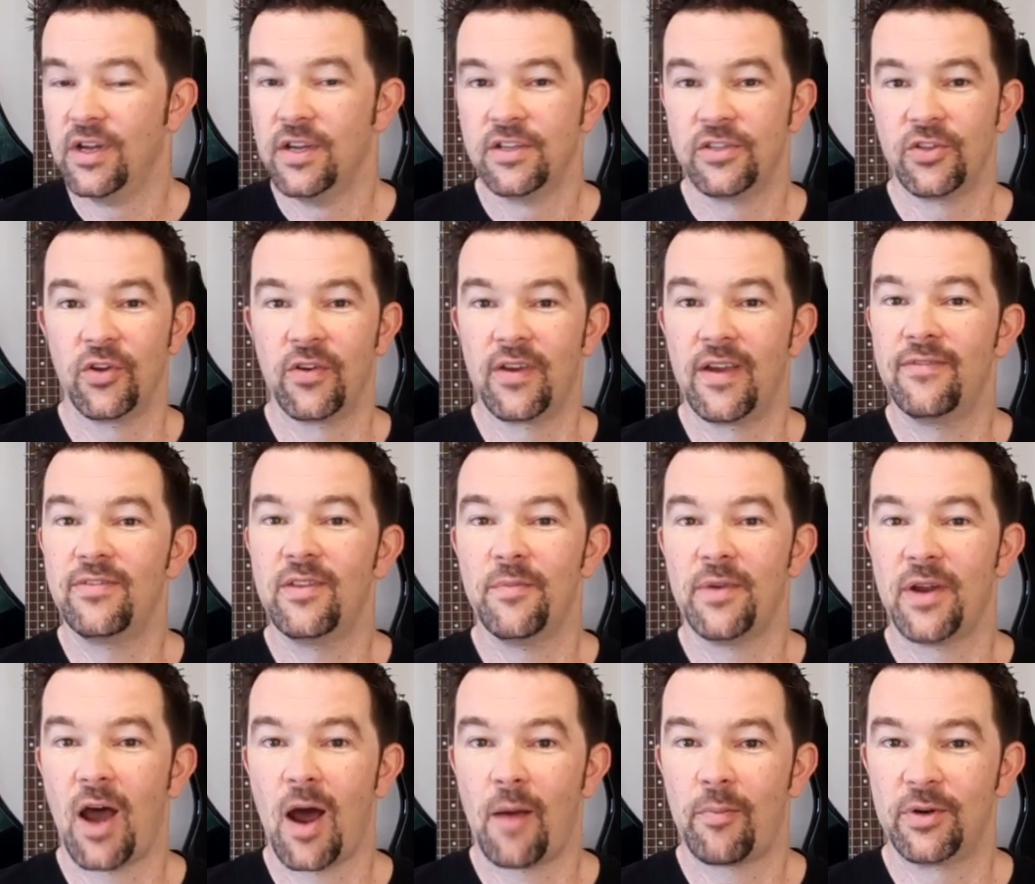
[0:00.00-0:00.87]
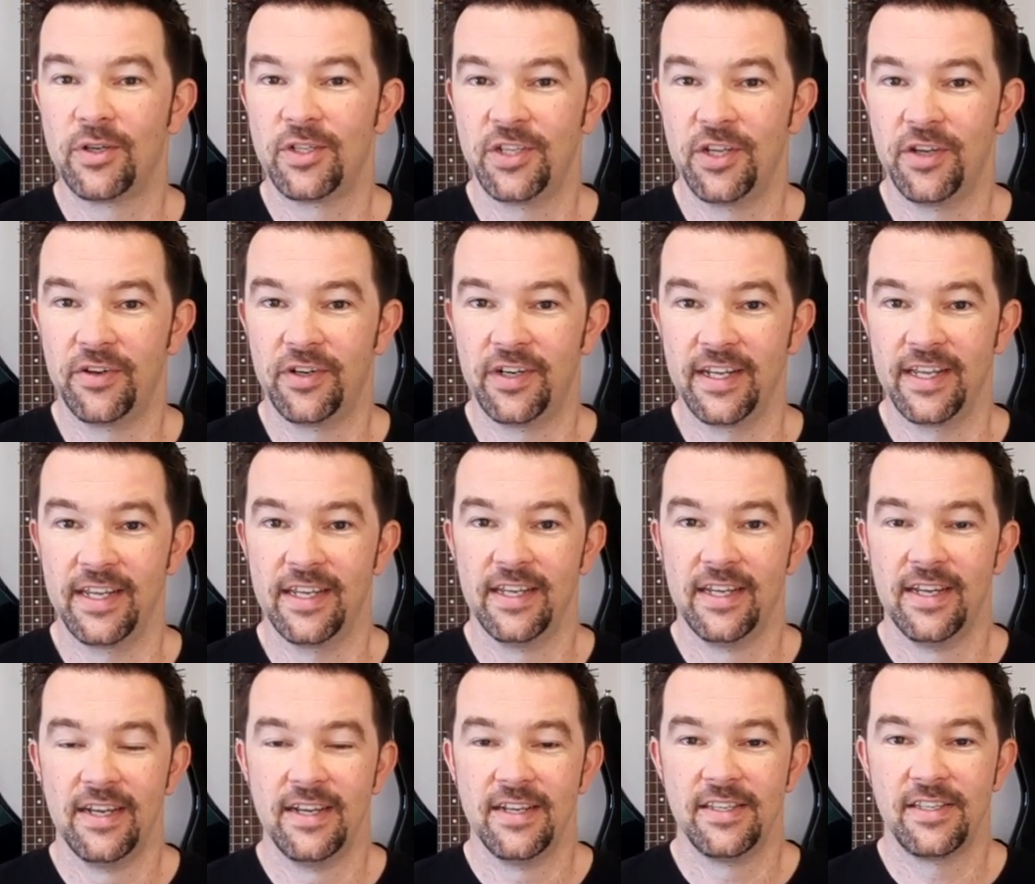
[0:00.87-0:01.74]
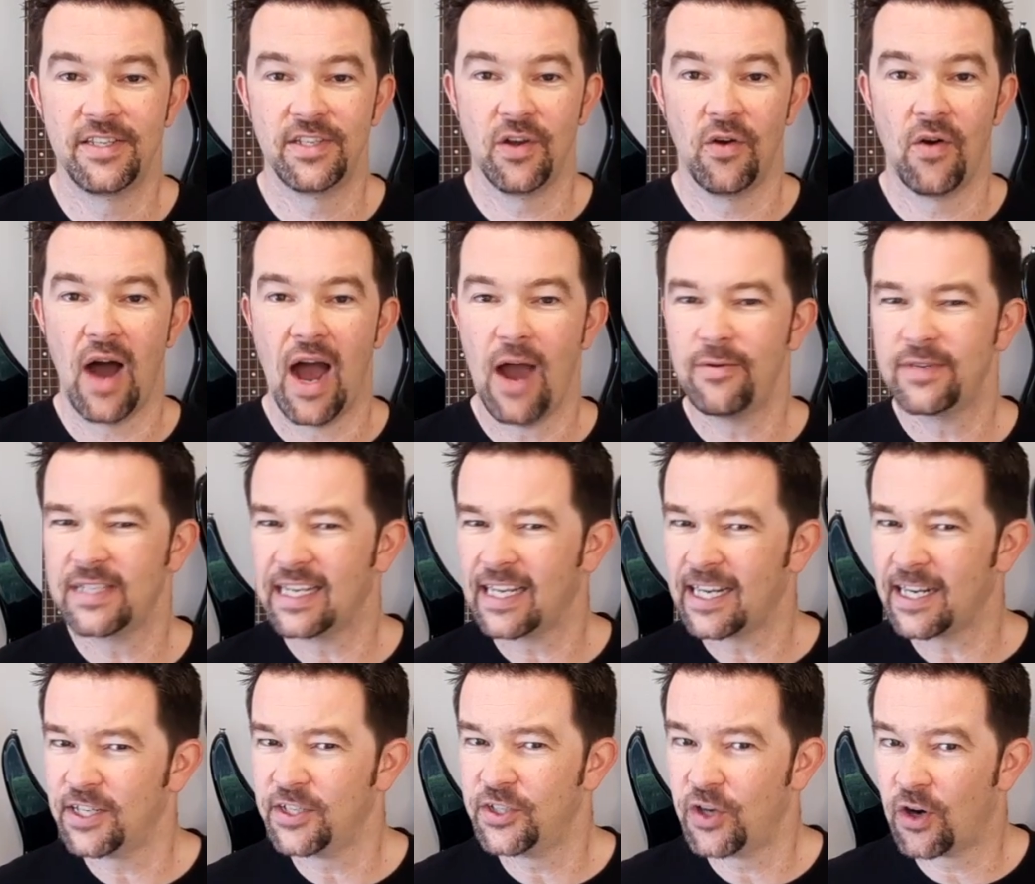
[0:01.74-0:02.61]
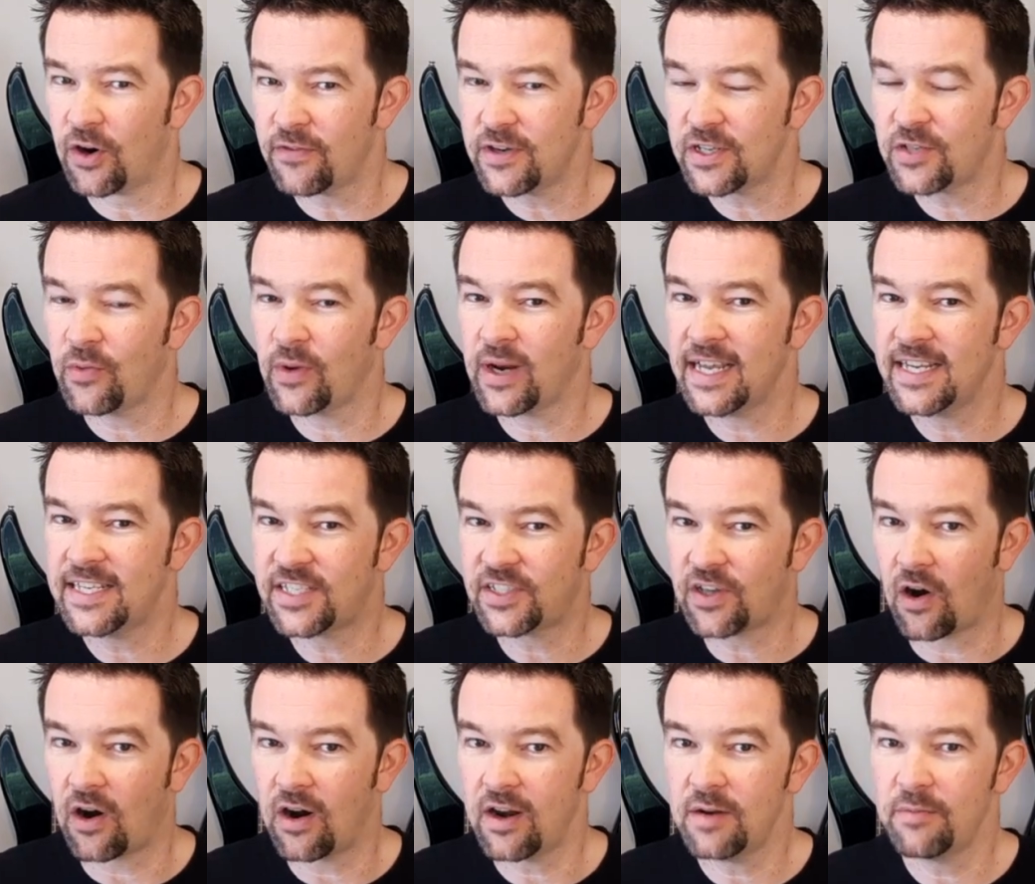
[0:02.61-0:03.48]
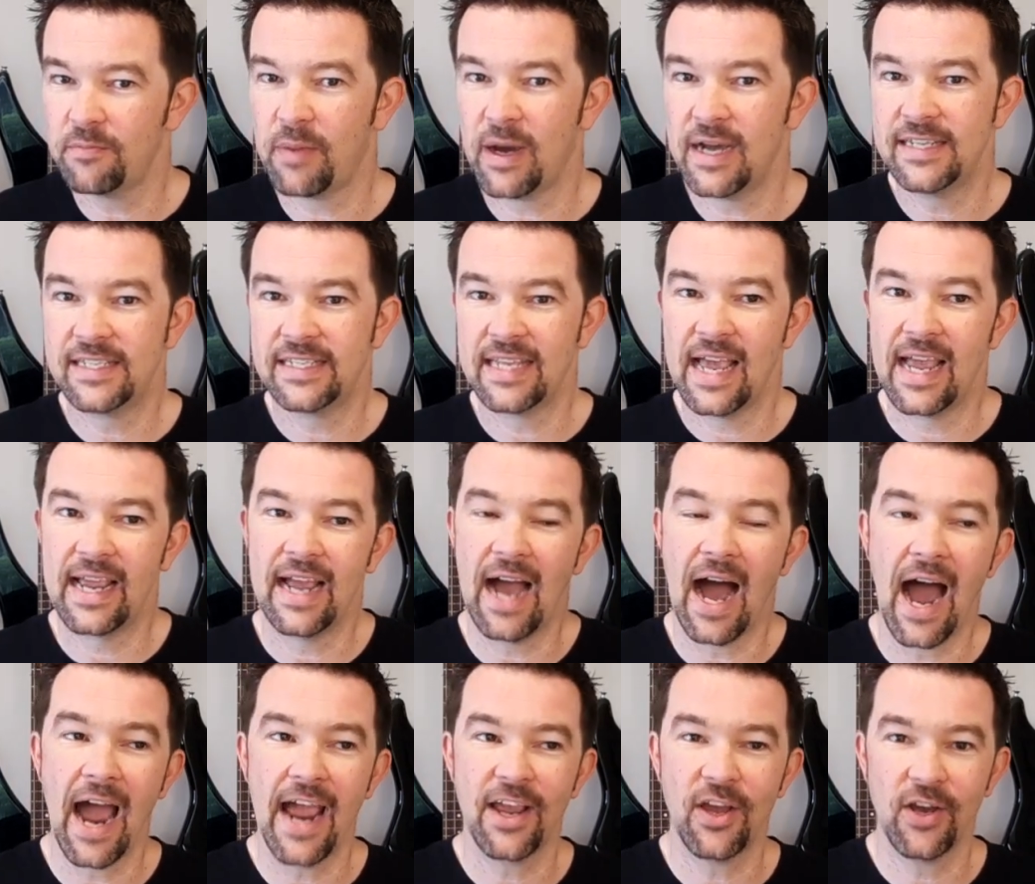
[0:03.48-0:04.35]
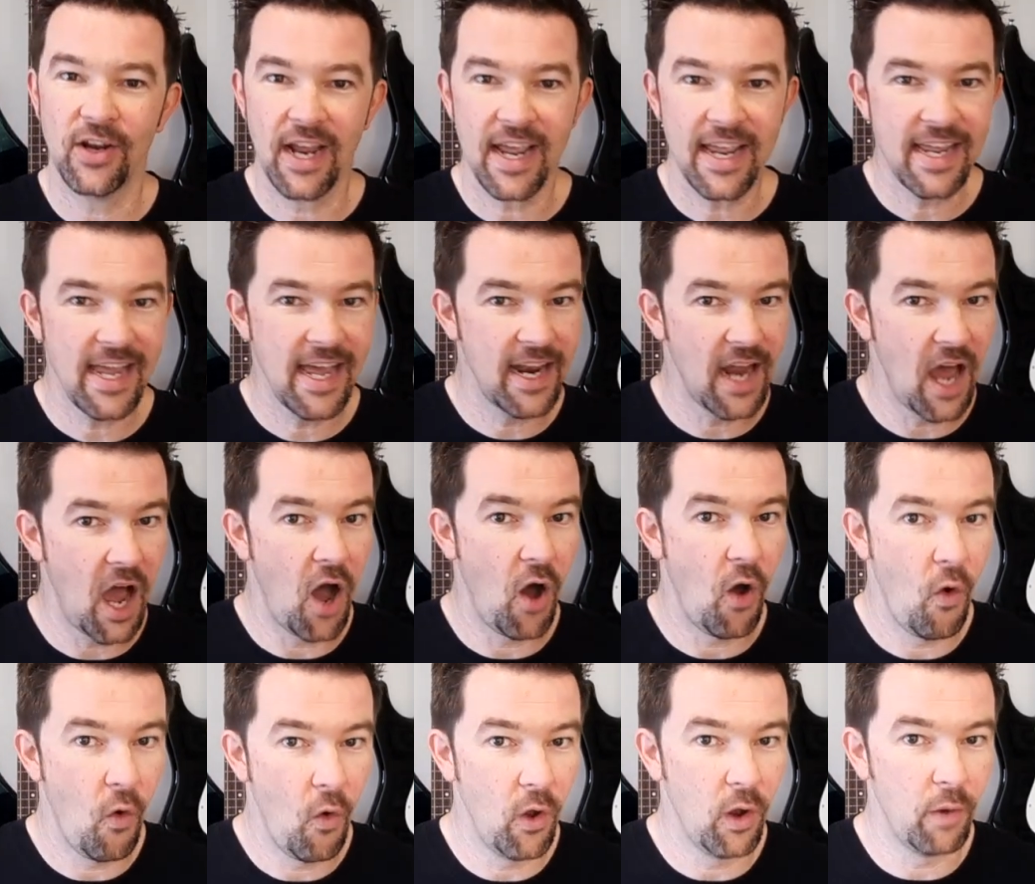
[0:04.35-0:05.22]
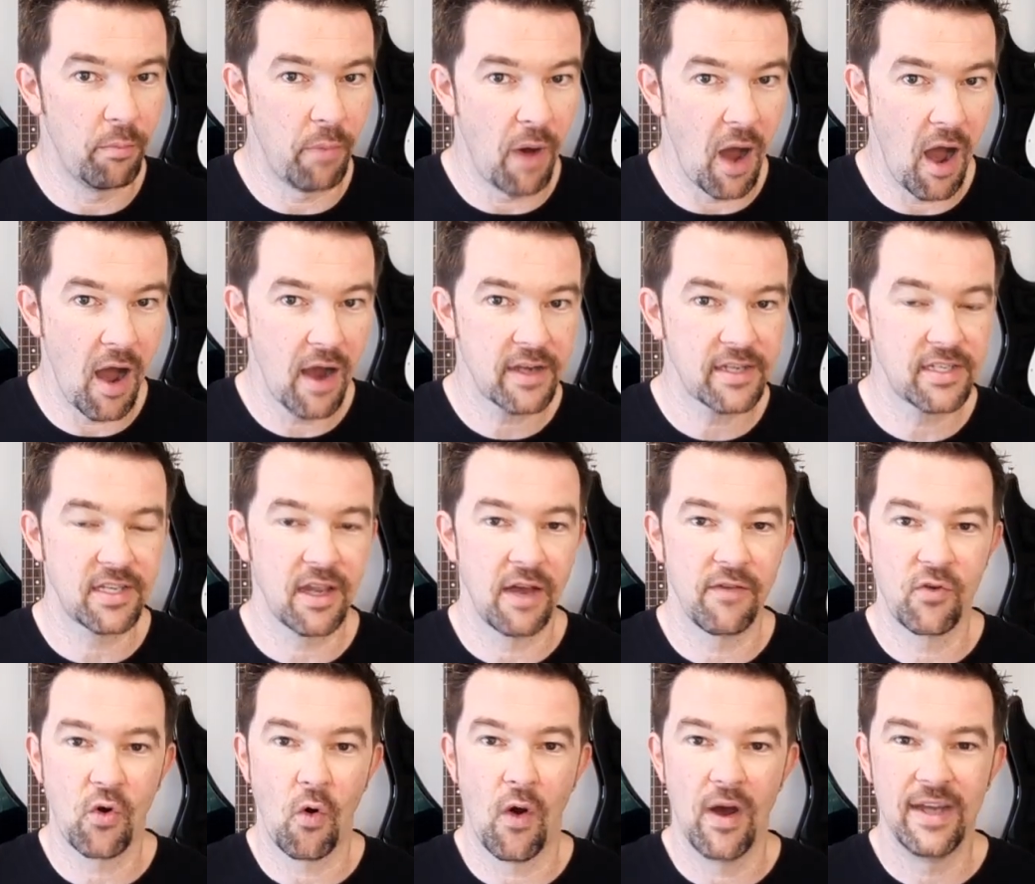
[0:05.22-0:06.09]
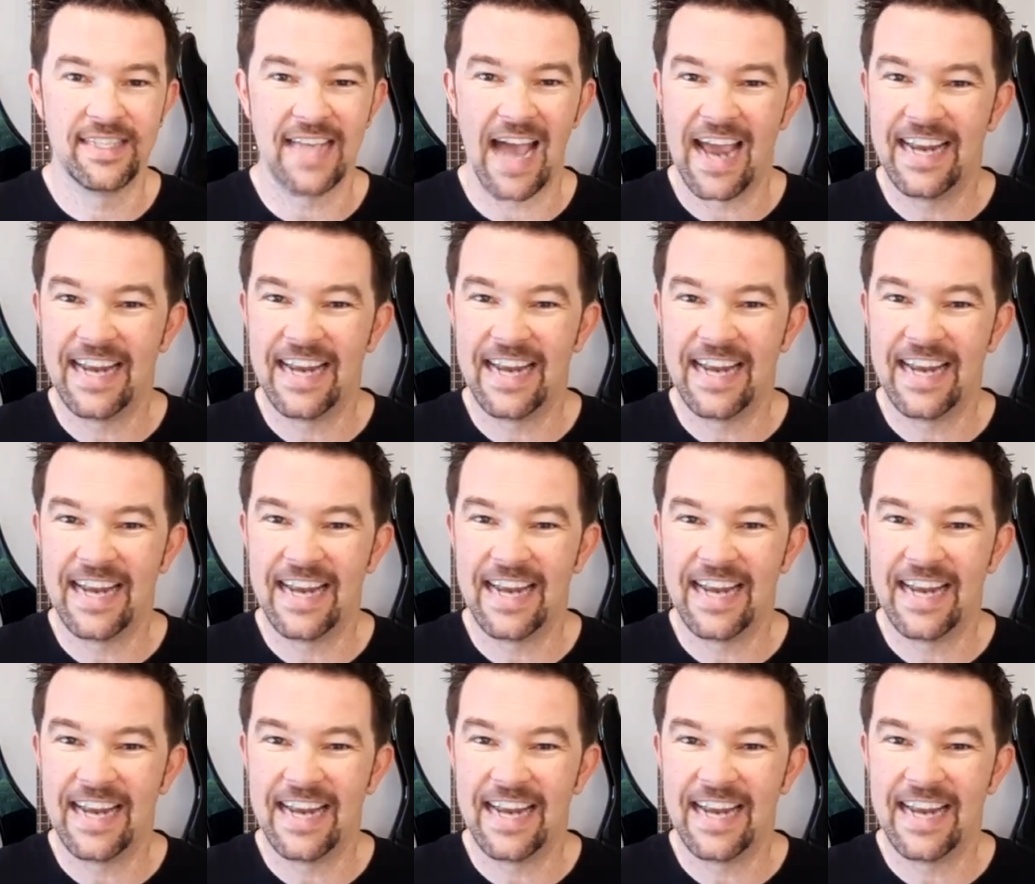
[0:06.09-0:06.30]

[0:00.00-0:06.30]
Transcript: So give them an opportunity. So I was a little nervous when I started by saying, hi, could I get a whole box of coins?